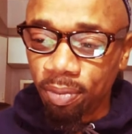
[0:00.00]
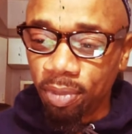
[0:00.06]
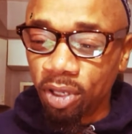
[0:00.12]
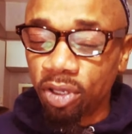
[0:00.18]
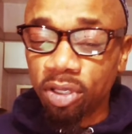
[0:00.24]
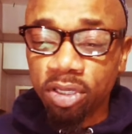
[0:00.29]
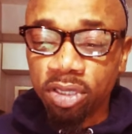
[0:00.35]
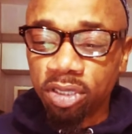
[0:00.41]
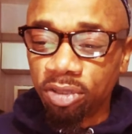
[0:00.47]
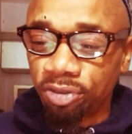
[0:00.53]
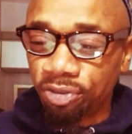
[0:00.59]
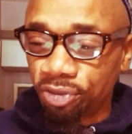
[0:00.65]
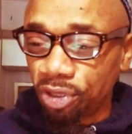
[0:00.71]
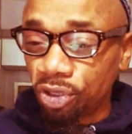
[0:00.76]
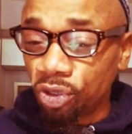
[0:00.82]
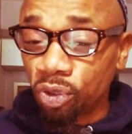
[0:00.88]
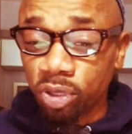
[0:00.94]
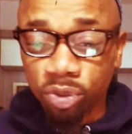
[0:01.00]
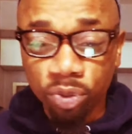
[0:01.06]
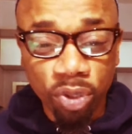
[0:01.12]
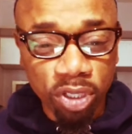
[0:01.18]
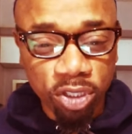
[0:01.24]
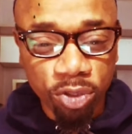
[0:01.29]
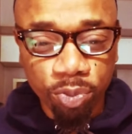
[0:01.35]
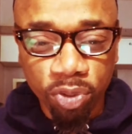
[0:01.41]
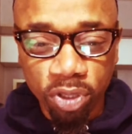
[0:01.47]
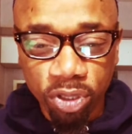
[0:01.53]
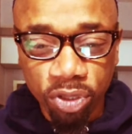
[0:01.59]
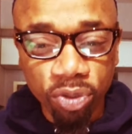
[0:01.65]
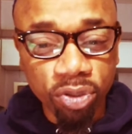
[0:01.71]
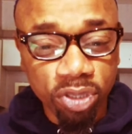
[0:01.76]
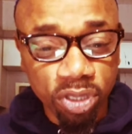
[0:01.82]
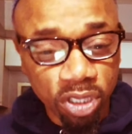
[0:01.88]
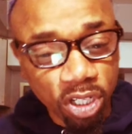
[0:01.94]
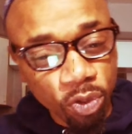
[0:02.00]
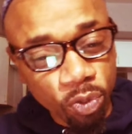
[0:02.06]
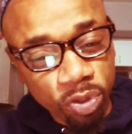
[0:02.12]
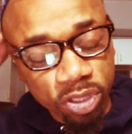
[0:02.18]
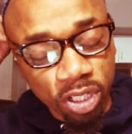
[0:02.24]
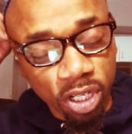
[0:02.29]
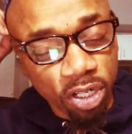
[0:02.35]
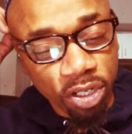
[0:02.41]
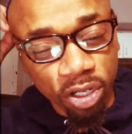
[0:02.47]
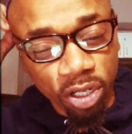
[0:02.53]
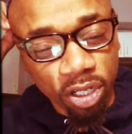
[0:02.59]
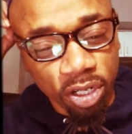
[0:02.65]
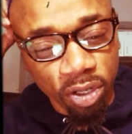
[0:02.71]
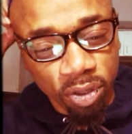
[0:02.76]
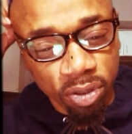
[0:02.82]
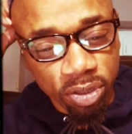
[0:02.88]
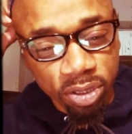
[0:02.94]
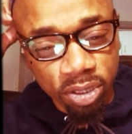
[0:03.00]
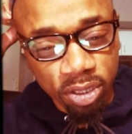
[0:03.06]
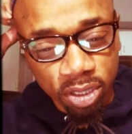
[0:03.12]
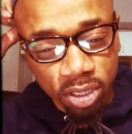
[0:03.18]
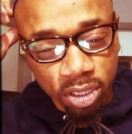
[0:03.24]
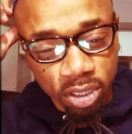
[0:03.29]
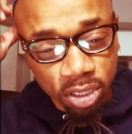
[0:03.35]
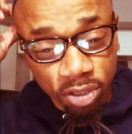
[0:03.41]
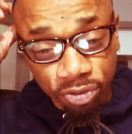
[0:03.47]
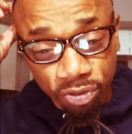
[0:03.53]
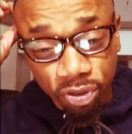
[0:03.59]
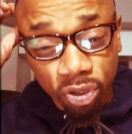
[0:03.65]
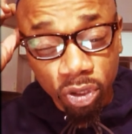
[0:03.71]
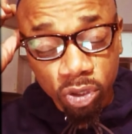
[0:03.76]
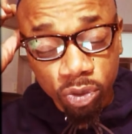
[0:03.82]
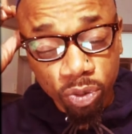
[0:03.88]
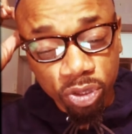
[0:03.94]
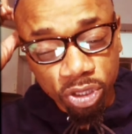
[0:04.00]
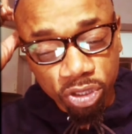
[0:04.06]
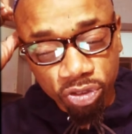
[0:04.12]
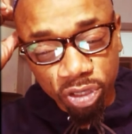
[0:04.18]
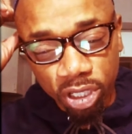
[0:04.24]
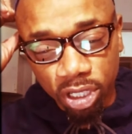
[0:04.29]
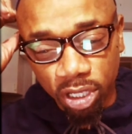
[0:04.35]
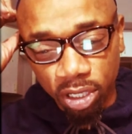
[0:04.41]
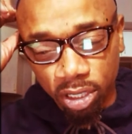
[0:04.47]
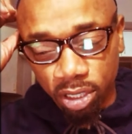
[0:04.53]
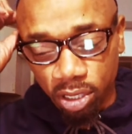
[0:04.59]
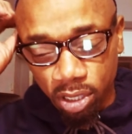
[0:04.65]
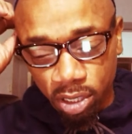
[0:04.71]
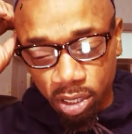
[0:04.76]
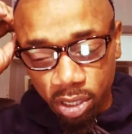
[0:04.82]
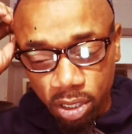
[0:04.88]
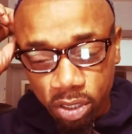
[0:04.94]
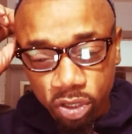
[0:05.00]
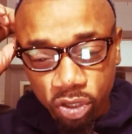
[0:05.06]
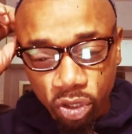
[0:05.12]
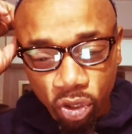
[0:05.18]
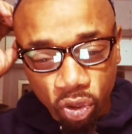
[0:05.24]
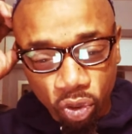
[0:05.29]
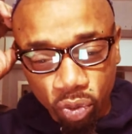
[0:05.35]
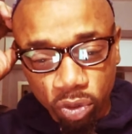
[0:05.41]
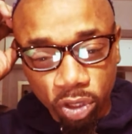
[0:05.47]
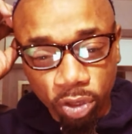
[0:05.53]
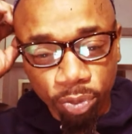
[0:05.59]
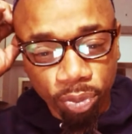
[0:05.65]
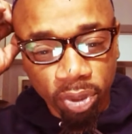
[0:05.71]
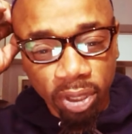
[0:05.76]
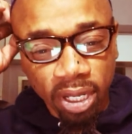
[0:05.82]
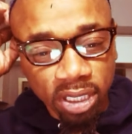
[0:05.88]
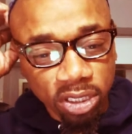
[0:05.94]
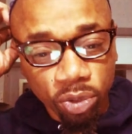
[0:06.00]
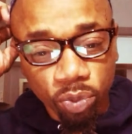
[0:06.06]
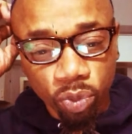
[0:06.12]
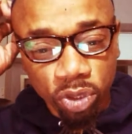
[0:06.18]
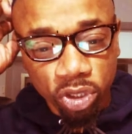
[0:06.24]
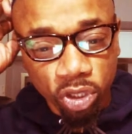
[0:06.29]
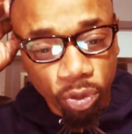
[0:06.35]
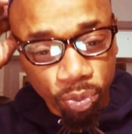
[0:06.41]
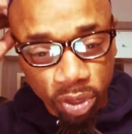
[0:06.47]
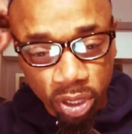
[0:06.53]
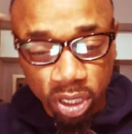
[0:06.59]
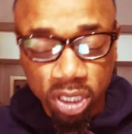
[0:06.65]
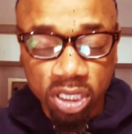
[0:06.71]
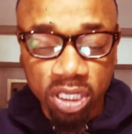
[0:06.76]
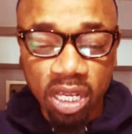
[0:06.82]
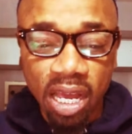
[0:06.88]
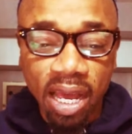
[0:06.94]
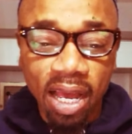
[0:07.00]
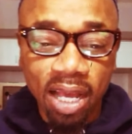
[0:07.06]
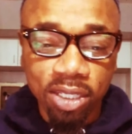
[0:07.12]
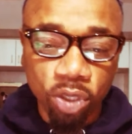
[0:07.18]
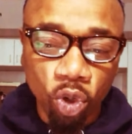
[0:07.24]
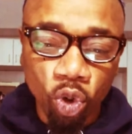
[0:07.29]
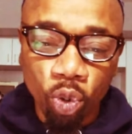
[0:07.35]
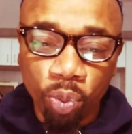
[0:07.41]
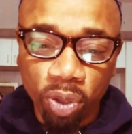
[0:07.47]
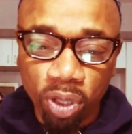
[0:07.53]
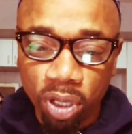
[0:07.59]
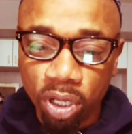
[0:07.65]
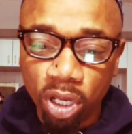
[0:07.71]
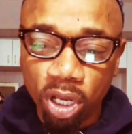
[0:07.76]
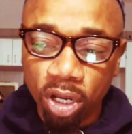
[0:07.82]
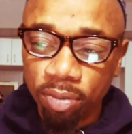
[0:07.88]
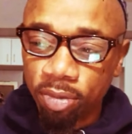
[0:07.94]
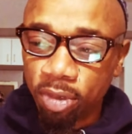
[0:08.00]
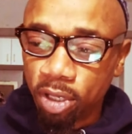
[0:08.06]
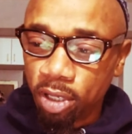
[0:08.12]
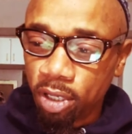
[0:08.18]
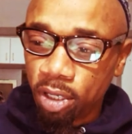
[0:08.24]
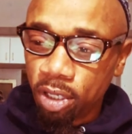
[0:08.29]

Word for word: because the fields wasn't producing they was under a curse the fields was stricken so the blessing was going to be the skies opening up